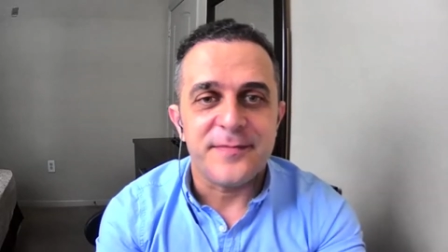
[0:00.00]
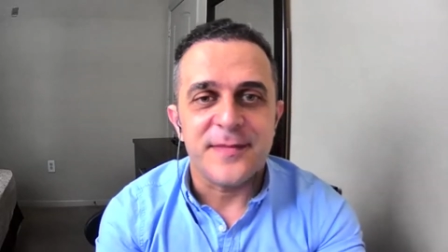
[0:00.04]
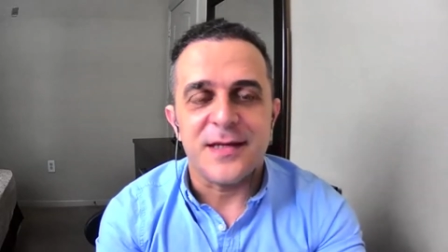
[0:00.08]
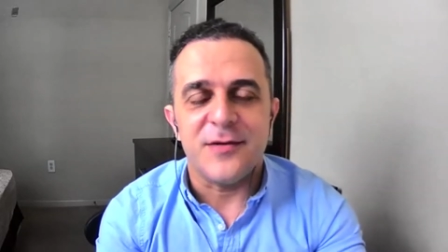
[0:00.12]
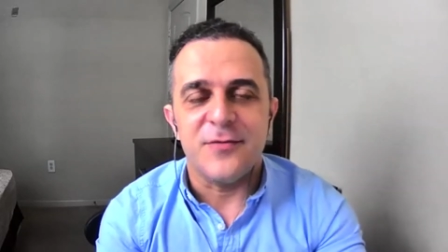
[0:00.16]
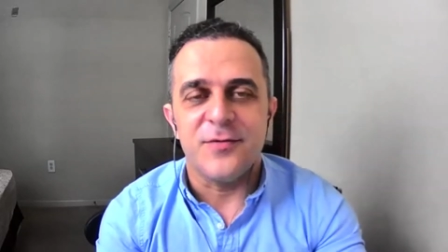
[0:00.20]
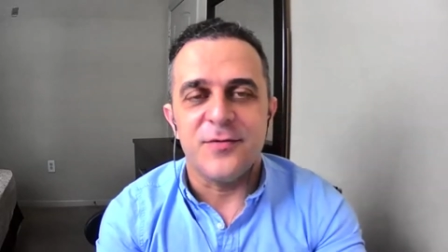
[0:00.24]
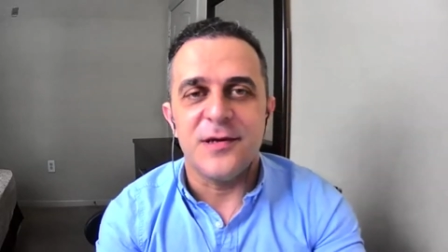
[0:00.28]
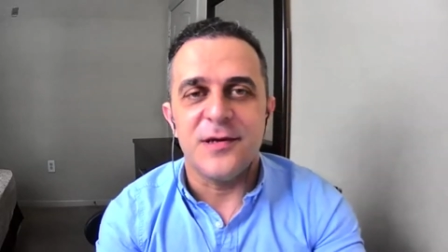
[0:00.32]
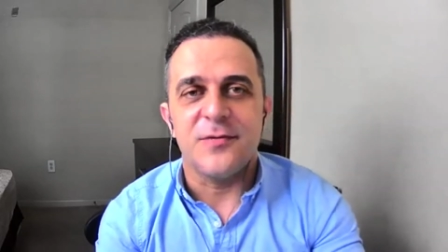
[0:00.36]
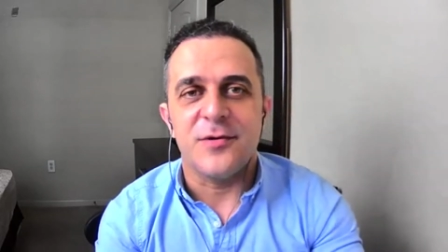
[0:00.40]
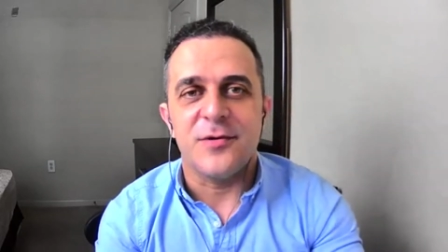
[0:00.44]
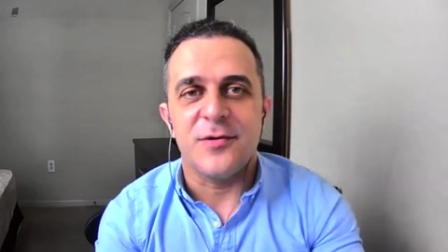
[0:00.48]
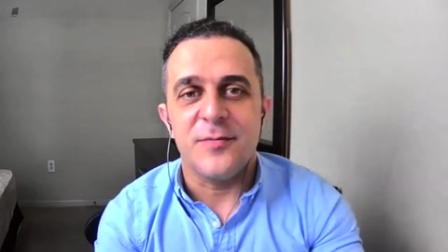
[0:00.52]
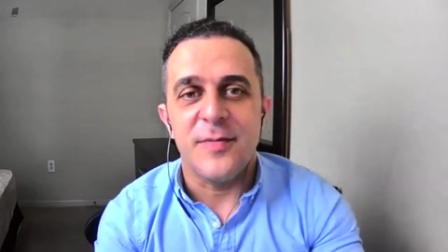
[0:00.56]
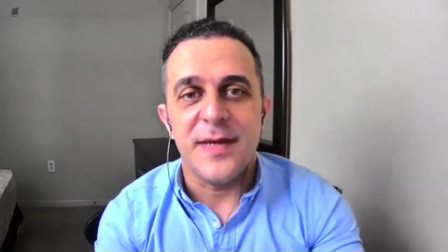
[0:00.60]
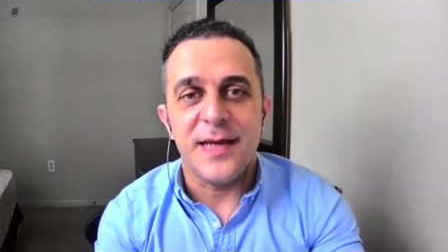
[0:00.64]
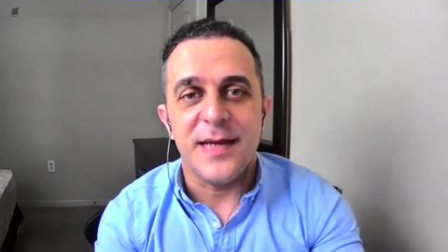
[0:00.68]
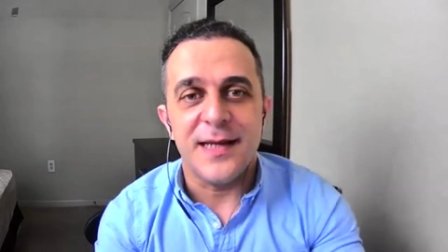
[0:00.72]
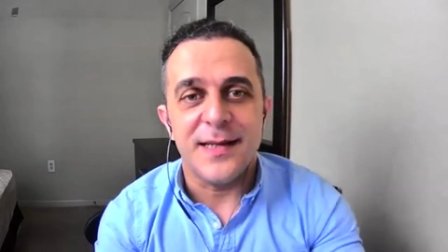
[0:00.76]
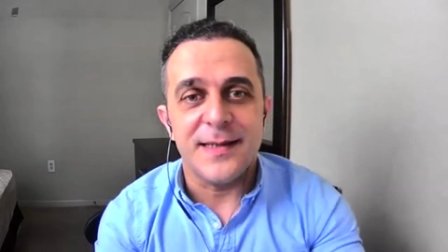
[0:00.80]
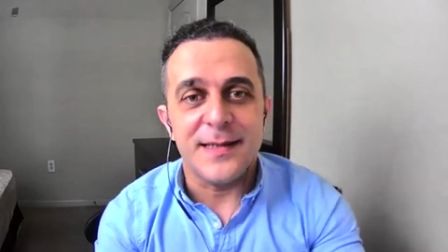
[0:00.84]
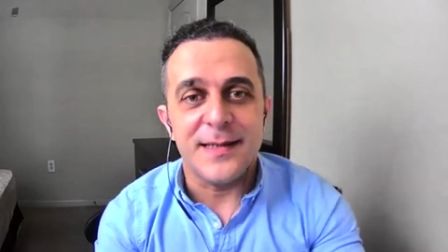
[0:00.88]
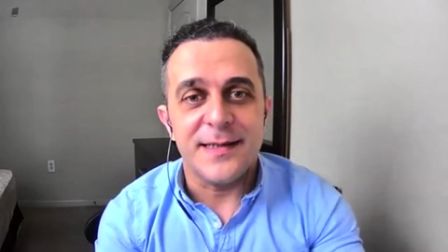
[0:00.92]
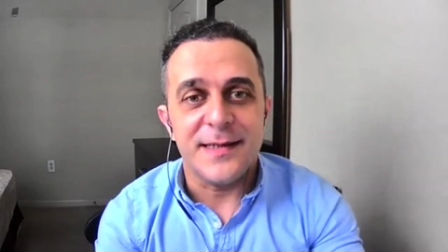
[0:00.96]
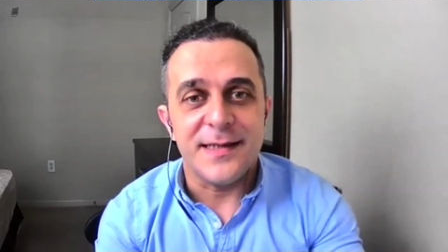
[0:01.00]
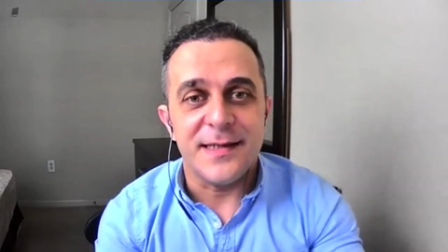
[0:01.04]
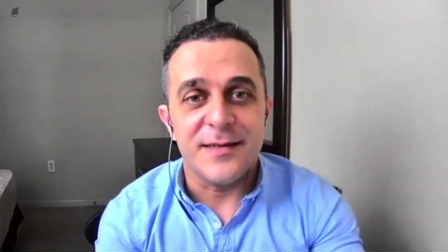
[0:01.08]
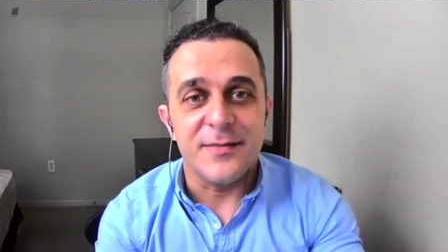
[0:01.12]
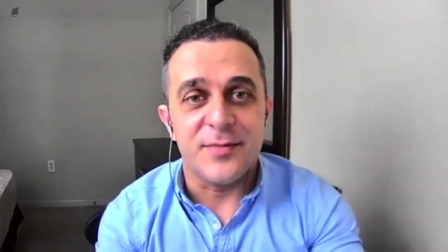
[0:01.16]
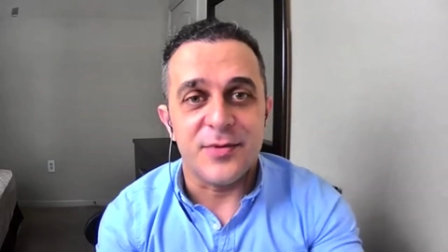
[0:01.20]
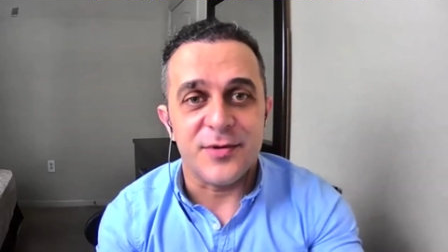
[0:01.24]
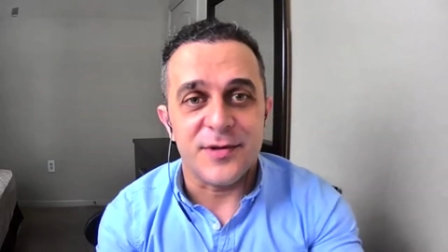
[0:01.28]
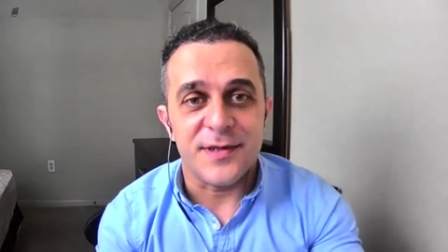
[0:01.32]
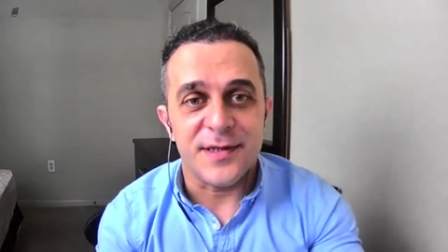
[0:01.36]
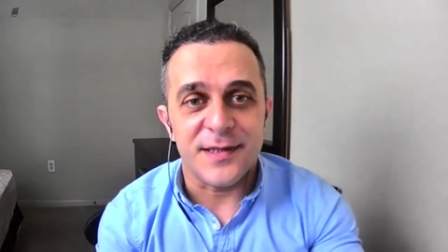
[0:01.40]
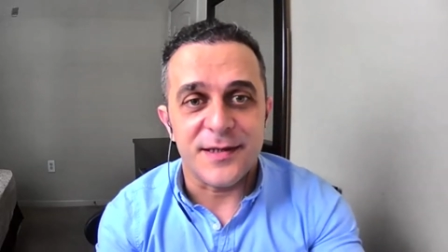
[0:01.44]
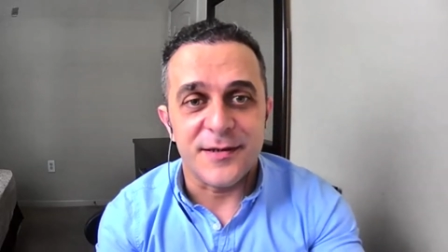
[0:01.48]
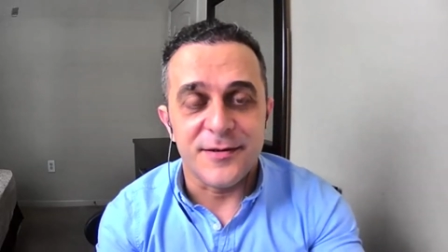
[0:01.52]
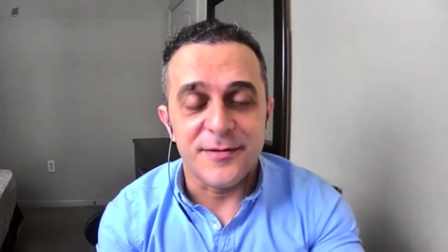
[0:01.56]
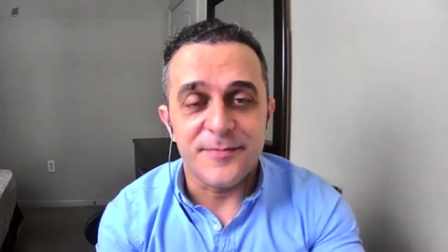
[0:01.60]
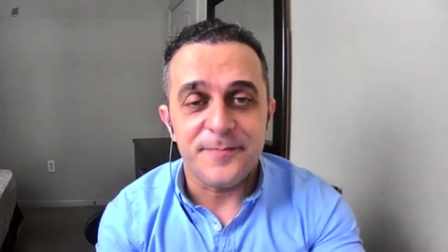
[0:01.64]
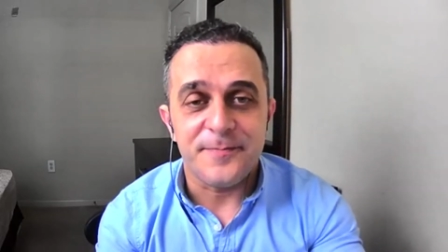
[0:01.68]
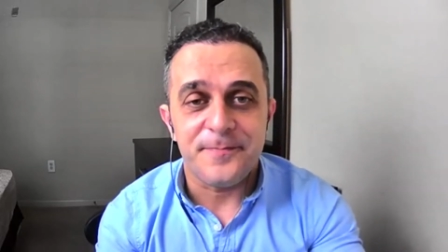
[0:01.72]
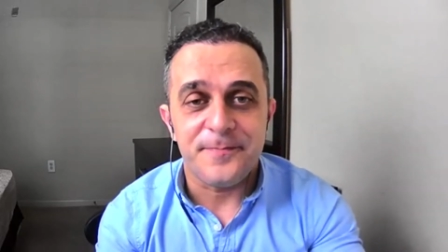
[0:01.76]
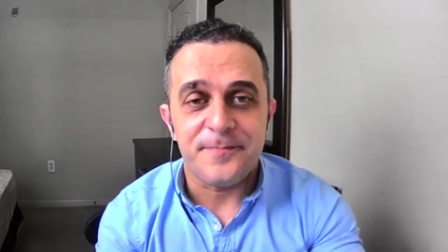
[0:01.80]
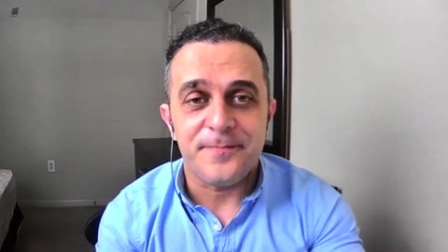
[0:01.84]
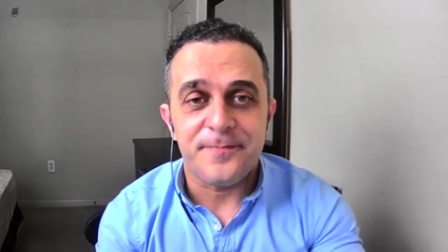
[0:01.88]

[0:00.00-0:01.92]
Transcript: we were mainly in Brazil,